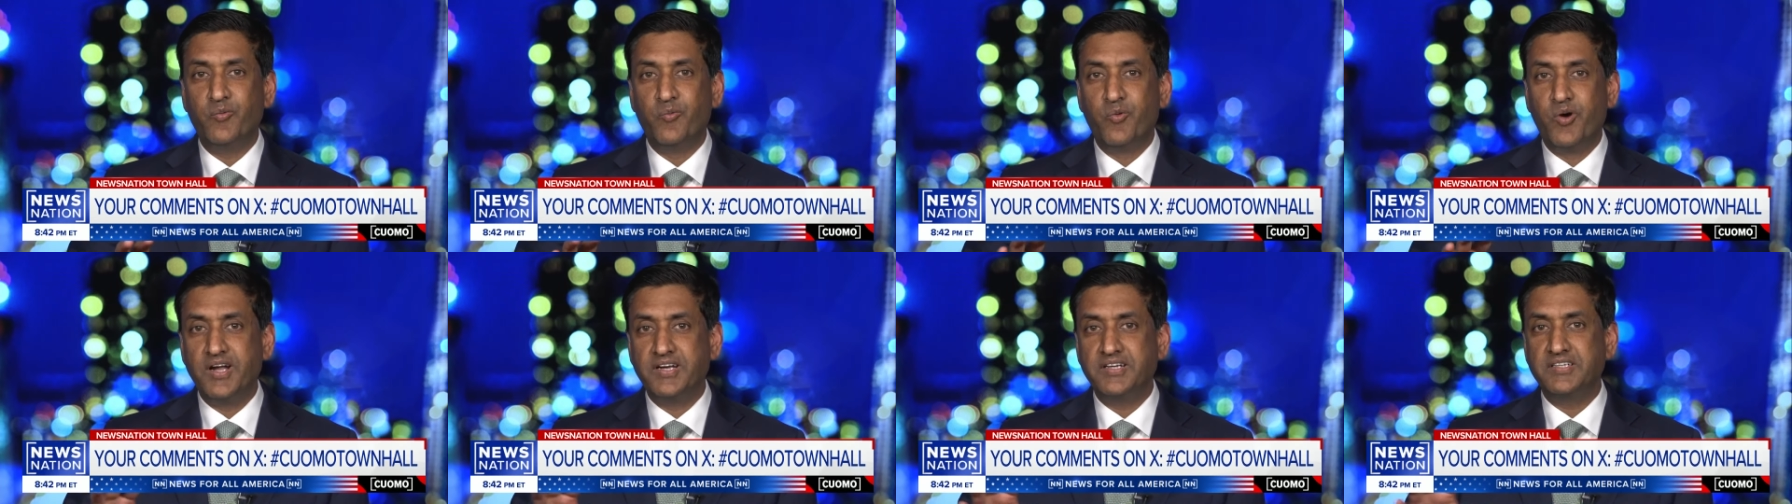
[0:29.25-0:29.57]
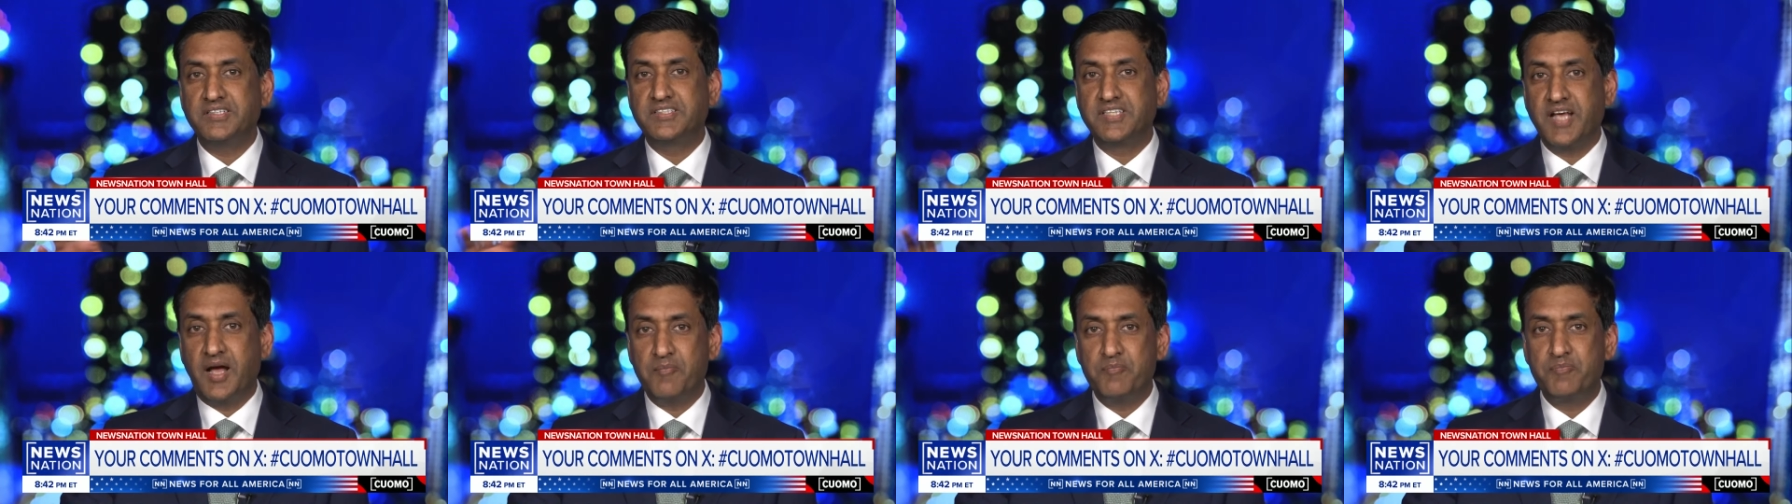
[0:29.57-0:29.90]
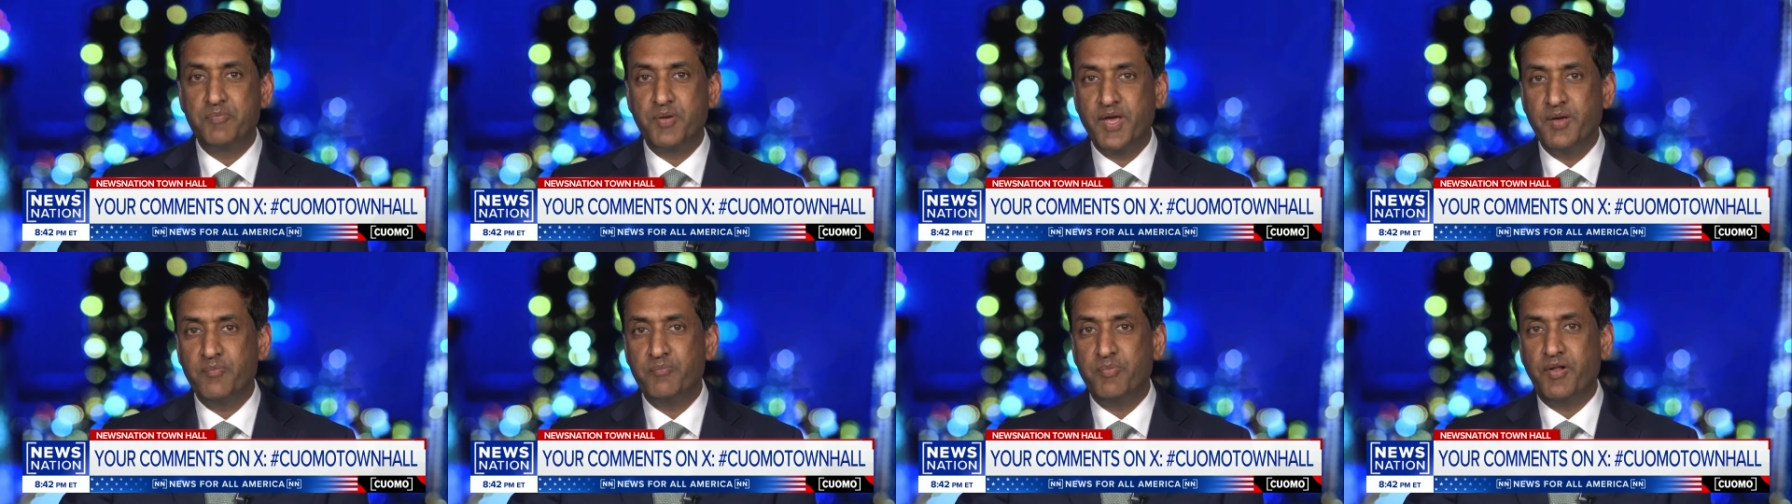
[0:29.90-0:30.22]
what some
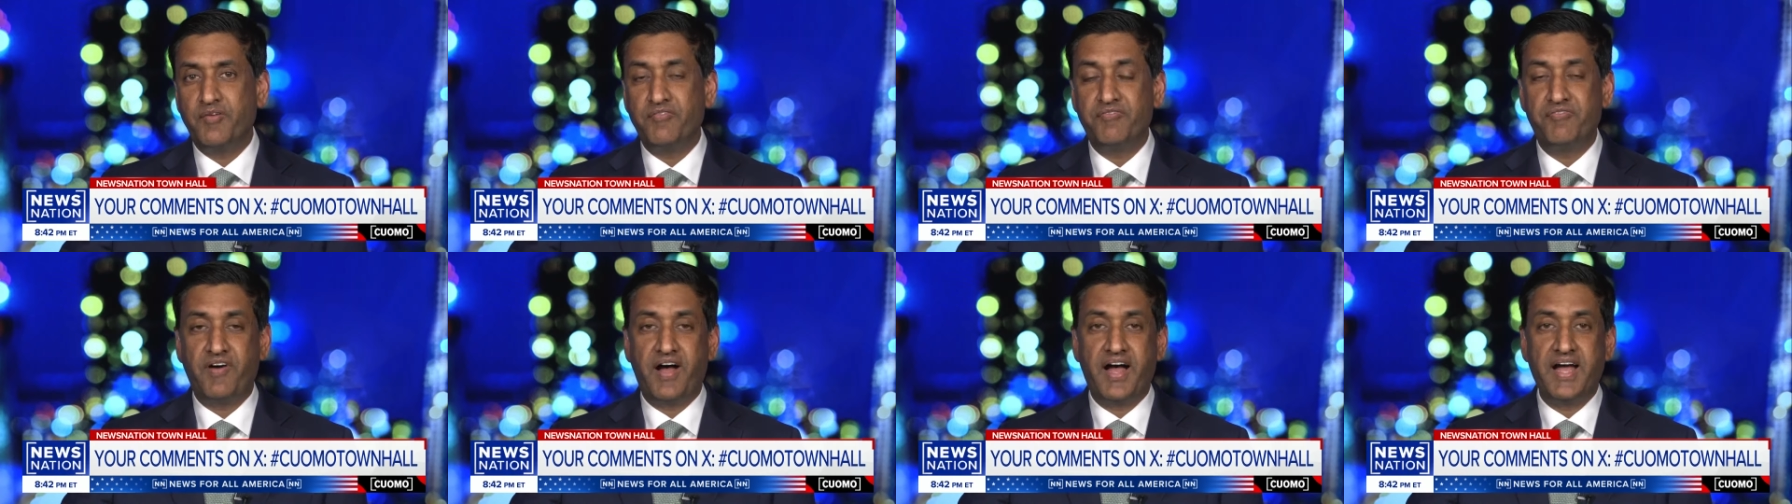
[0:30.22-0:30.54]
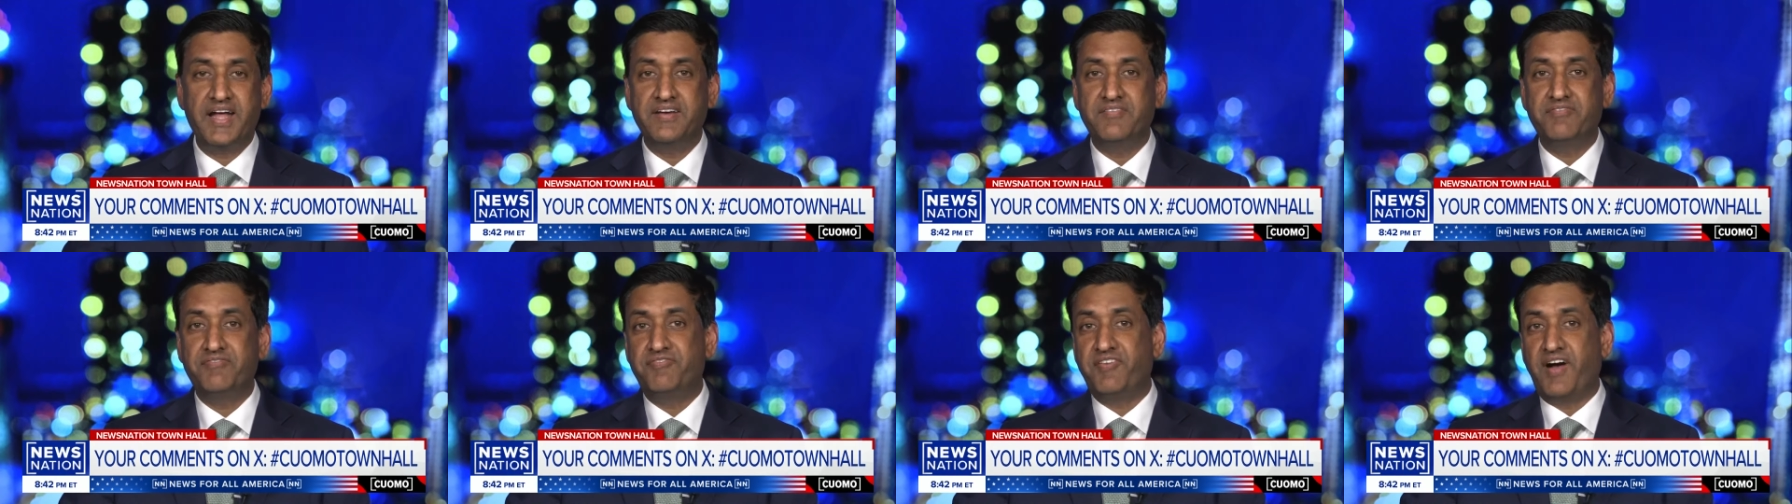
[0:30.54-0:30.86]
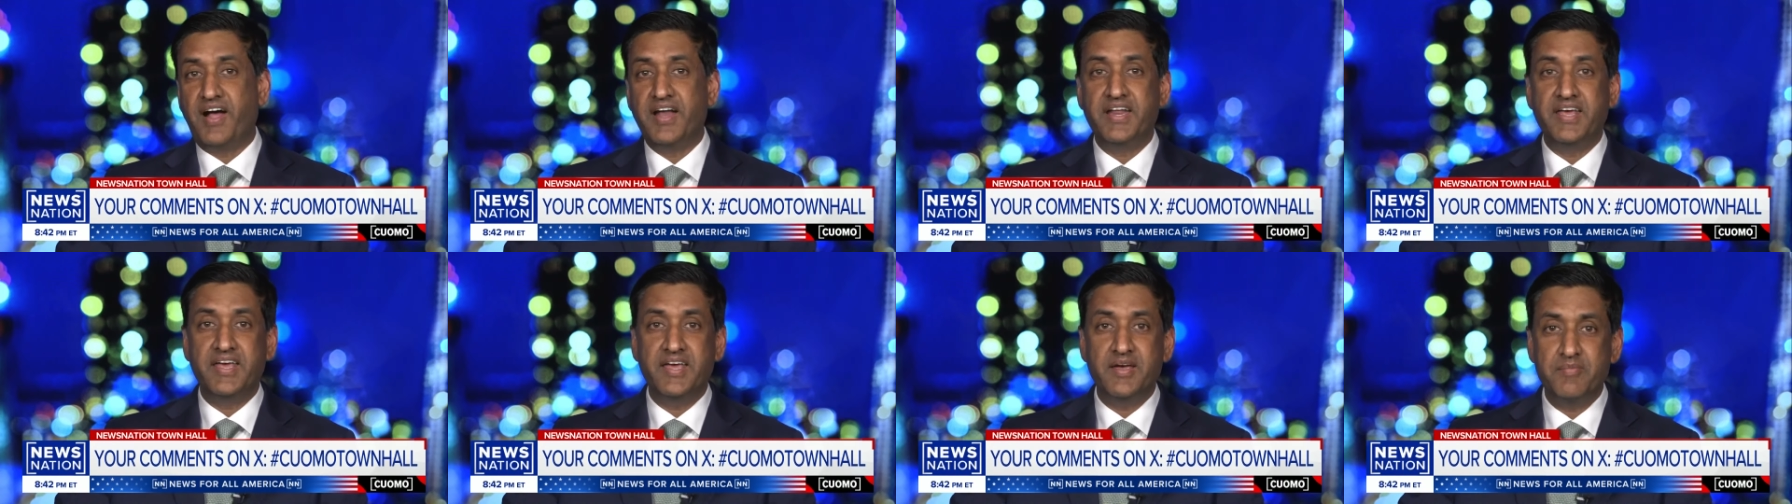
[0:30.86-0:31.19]
people find
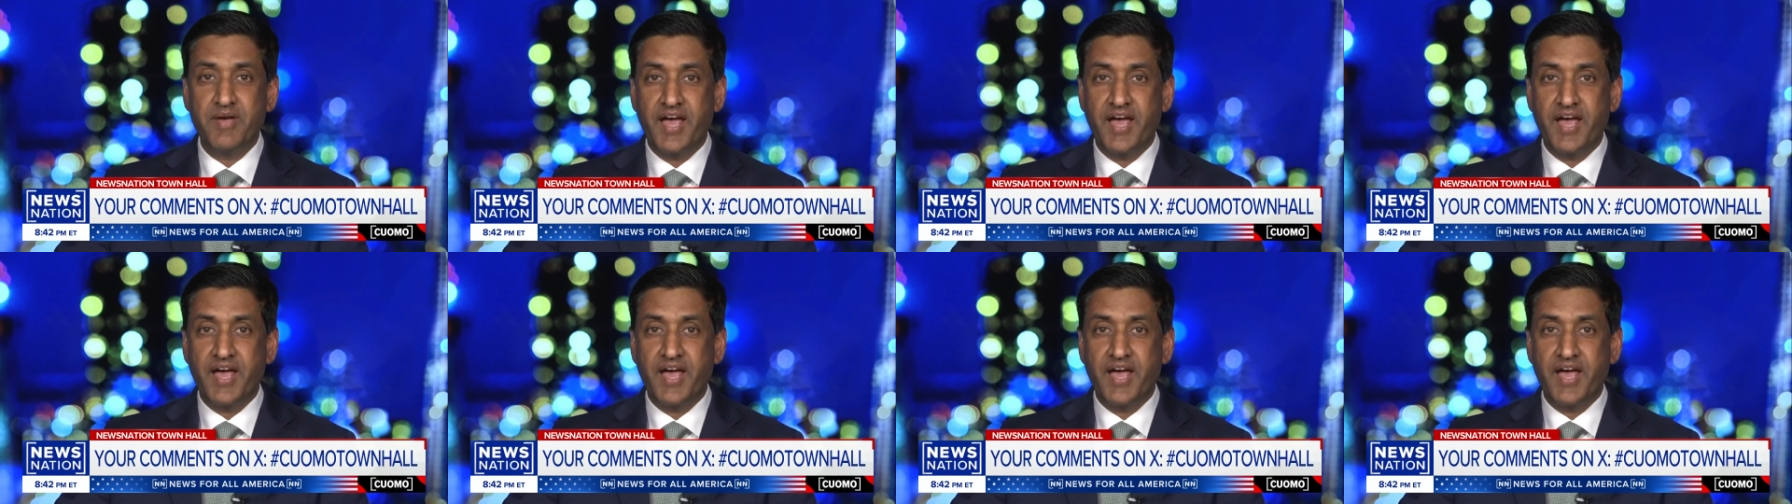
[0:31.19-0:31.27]
funny